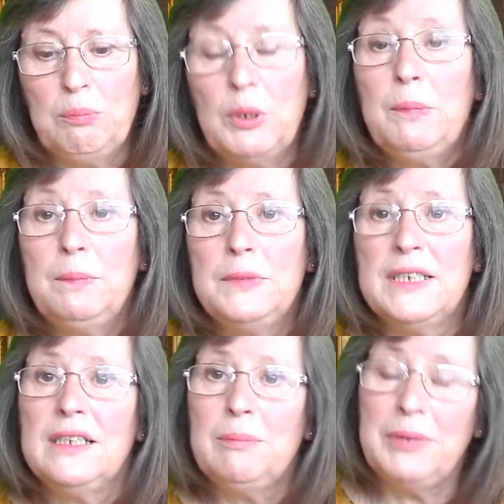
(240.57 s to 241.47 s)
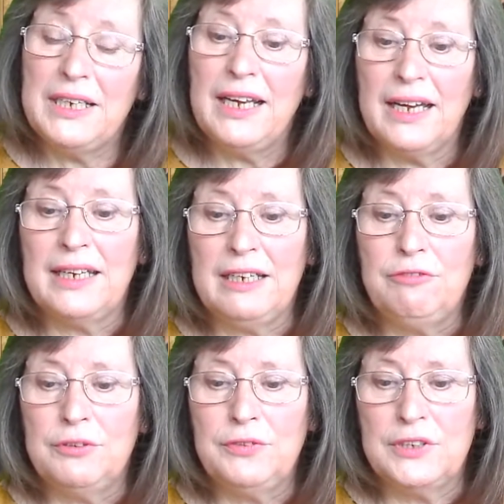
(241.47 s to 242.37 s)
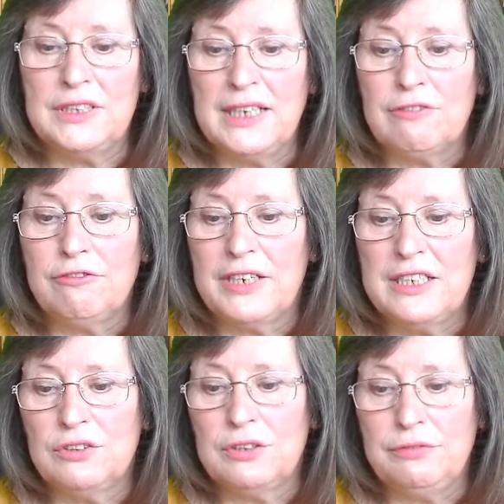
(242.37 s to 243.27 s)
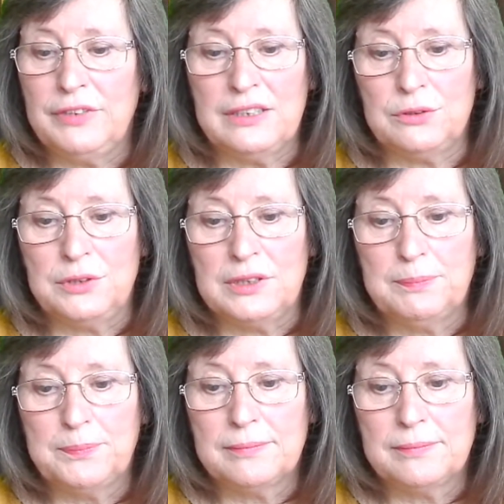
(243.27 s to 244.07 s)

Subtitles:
Bob did the PA for Ferndown Fete on the Field.